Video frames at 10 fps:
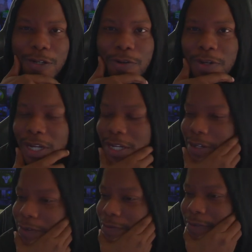
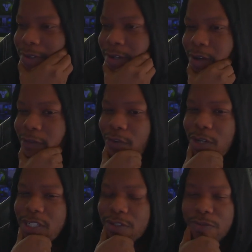creative.
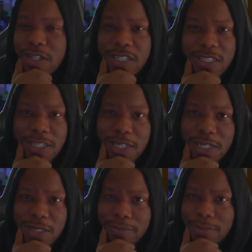For his run
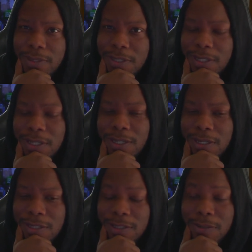scheme,
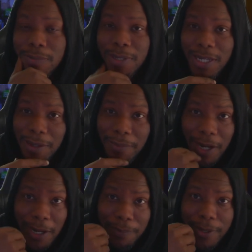to me, in
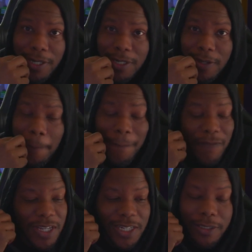my opinion,
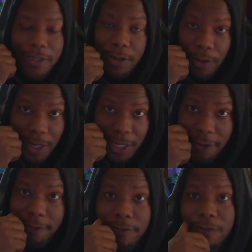he's great
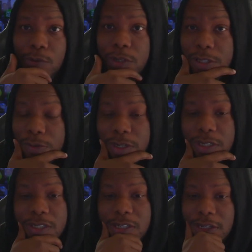with the
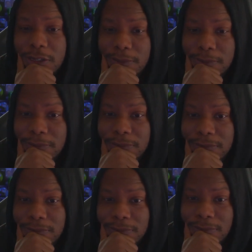run scheme.
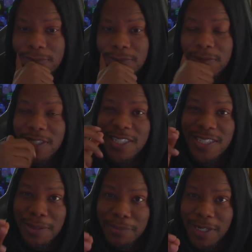
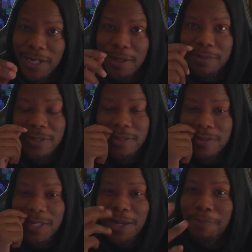Sometimes
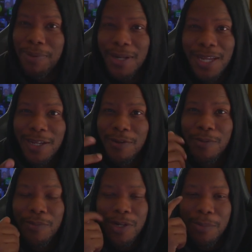that play
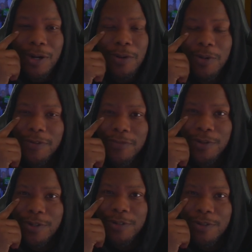Lamar went
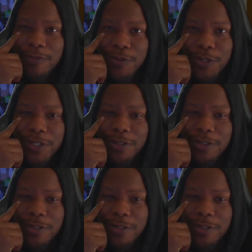for it on the fourth.